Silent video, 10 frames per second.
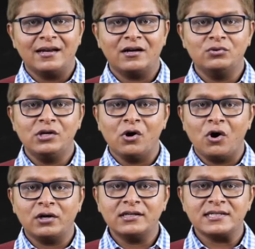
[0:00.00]
Now the
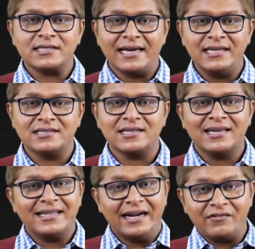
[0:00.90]
order size
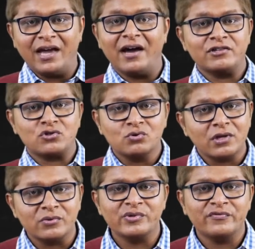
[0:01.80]
that we have is
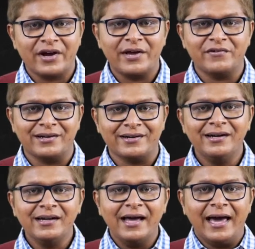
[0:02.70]

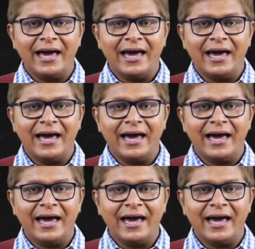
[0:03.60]
2500,